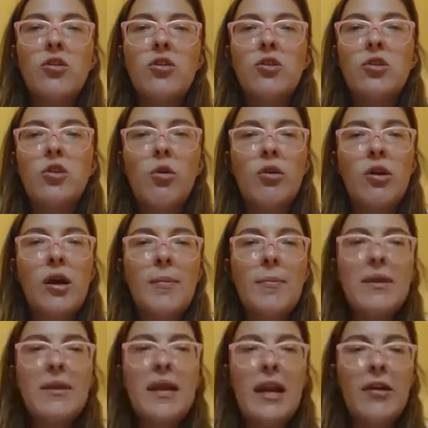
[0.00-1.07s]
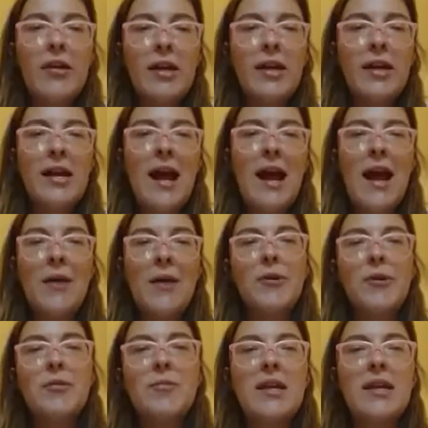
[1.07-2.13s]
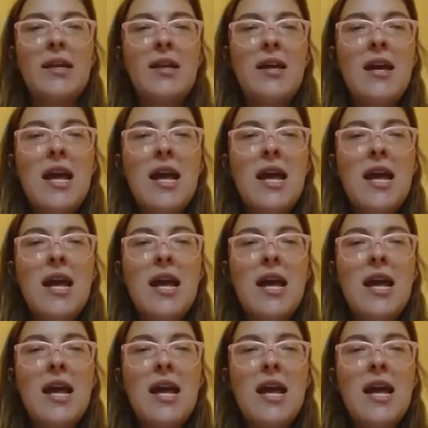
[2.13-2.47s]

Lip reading: Laura Pieri on with me.